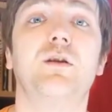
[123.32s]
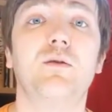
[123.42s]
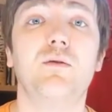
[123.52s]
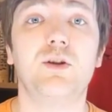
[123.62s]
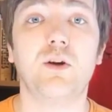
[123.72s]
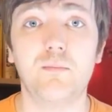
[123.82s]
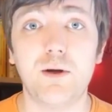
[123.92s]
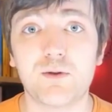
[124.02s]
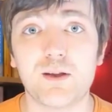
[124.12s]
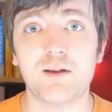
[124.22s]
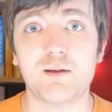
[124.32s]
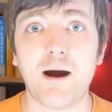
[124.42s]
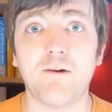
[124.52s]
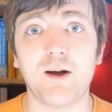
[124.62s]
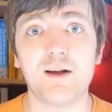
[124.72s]
to John Milton's
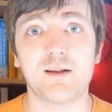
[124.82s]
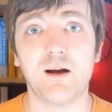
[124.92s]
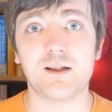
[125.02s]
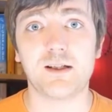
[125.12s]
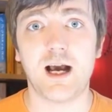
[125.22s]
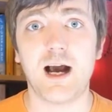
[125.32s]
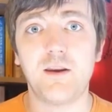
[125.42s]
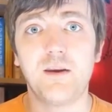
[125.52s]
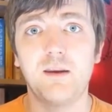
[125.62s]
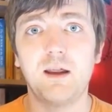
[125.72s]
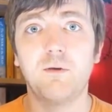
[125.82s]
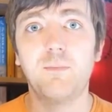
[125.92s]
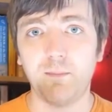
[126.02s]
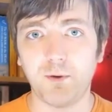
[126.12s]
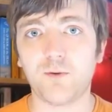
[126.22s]
Paradise Lost, and there are
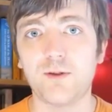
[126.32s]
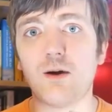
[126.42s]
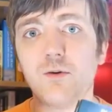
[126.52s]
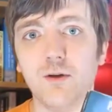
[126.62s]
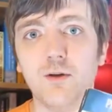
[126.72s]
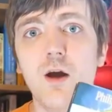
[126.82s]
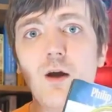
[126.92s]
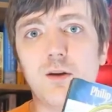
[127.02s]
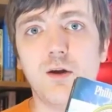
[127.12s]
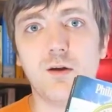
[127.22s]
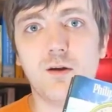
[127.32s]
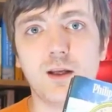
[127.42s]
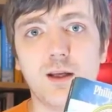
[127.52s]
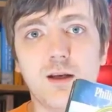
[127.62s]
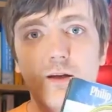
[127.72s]
people who tell you that
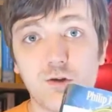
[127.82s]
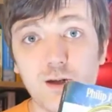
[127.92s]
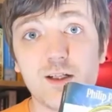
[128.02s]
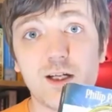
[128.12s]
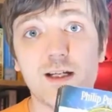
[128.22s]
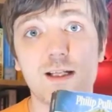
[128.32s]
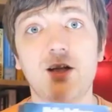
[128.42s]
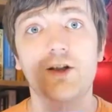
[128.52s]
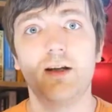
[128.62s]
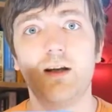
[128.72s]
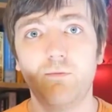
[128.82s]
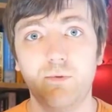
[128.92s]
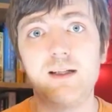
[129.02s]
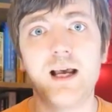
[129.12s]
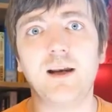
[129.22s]
the trilogy is actually a
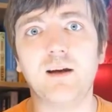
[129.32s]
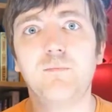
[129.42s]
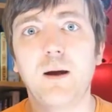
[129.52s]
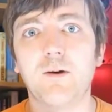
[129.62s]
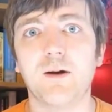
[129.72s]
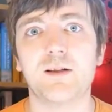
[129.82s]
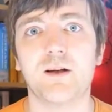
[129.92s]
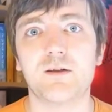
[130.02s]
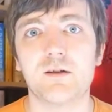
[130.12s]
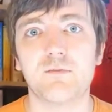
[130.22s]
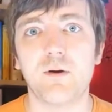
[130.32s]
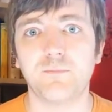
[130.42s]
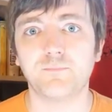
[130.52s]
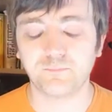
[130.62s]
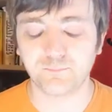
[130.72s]
retelling of Paradise Lost as well.